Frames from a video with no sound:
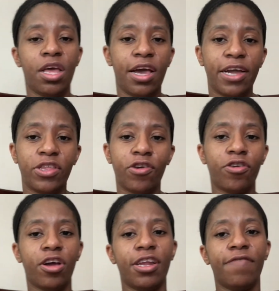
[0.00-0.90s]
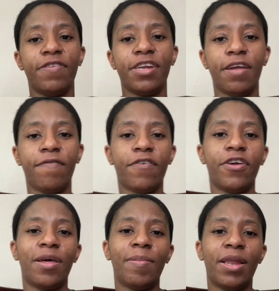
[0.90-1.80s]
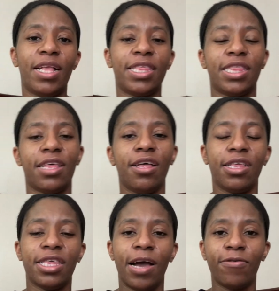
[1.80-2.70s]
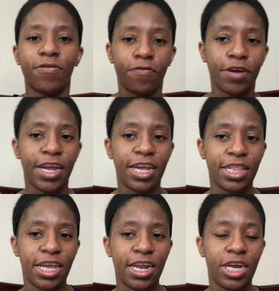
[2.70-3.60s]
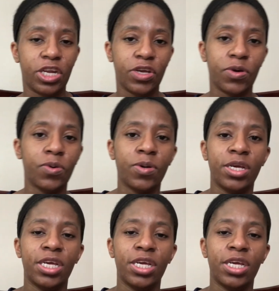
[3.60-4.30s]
I turn on every night for him, and it's the sound of rain that I do.